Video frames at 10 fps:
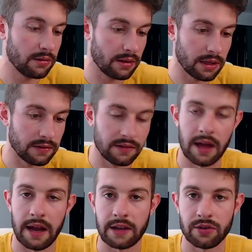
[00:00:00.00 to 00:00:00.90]
this is
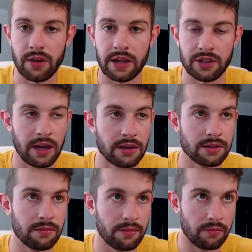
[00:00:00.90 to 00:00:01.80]
not an actual hashtag,
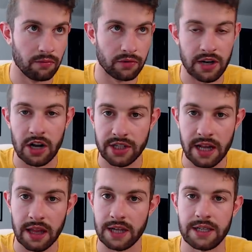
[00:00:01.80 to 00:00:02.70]
so scouts
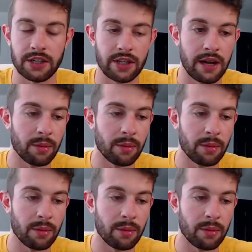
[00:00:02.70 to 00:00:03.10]
that last hashtag,